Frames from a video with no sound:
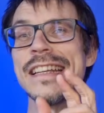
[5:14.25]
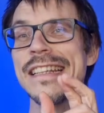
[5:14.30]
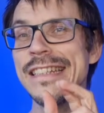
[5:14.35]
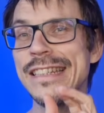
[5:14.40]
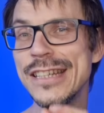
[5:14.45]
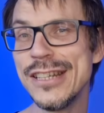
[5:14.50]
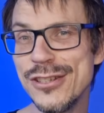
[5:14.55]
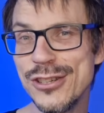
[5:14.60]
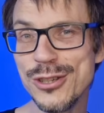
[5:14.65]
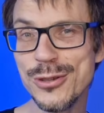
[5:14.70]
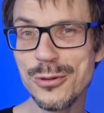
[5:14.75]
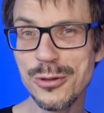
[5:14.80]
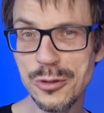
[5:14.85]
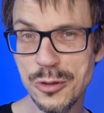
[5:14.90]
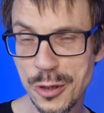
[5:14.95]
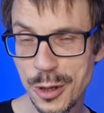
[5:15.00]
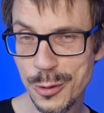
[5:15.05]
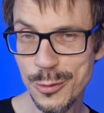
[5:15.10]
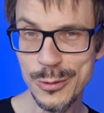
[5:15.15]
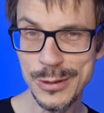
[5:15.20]
Did you
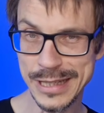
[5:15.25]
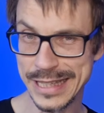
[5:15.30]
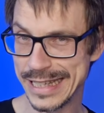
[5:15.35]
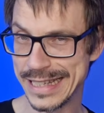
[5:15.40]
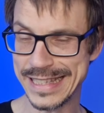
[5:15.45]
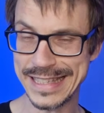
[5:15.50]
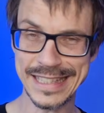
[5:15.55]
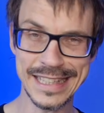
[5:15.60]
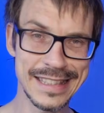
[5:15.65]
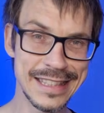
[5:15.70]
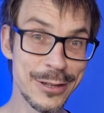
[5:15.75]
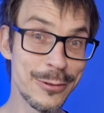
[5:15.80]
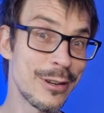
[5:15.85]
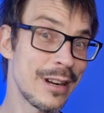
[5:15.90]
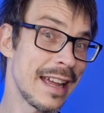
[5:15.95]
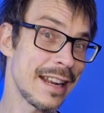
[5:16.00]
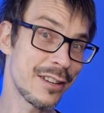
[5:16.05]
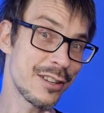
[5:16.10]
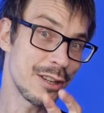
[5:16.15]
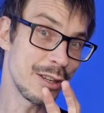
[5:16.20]
notice that there were
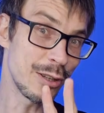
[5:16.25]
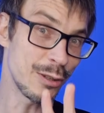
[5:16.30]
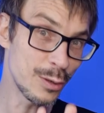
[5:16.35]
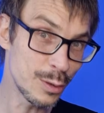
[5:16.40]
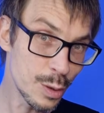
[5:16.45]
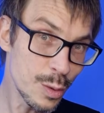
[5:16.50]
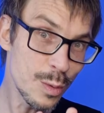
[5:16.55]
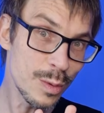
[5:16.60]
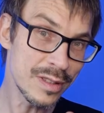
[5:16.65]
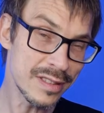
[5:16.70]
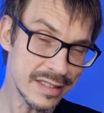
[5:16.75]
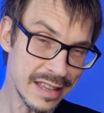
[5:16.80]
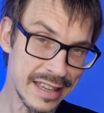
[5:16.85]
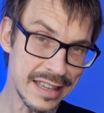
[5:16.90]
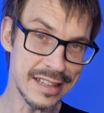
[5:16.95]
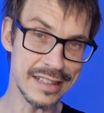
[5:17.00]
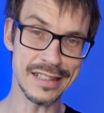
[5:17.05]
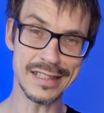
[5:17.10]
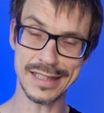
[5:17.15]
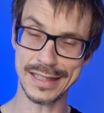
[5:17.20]
actually two
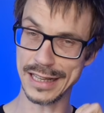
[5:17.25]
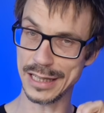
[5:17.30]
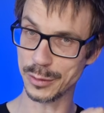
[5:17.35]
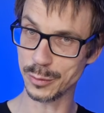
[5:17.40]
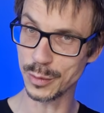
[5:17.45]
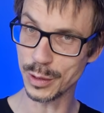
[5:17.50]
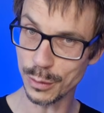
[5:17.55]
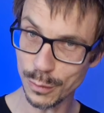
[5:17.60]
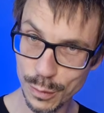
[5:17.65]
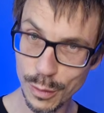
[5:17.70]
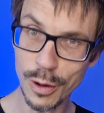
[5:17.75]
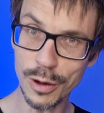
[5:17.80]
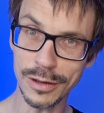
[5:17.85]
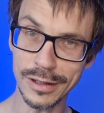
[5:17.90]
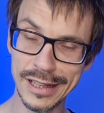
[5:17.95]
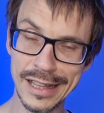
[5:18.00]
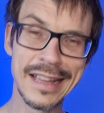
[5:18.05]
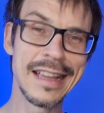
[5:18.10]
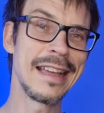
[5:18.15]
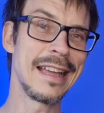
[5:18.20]
things that were
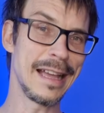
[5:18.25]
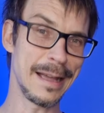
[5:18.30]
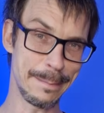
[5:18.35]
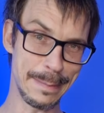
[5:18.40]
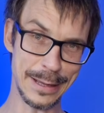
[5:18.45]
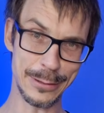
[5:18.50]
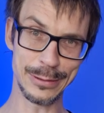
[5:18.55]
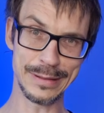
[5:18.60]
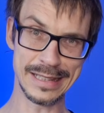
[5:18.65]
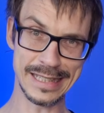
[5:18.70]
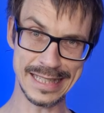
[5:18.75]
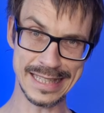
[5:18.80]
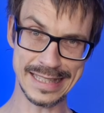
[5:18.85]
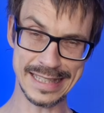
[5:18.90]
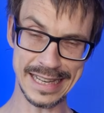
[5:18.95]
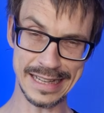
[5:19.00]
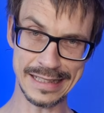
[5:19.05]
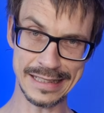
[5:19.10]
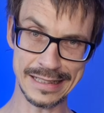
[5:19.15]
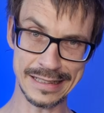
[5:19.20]
wrong about this
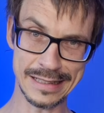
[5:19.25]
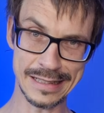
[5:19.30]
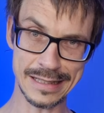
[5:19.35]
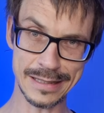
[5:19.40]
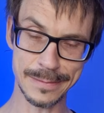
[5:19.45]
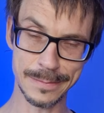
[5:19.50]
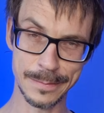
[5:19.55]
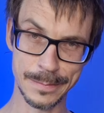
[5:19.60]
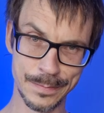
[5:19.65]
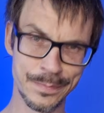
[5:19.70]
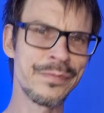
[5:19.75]
sentence?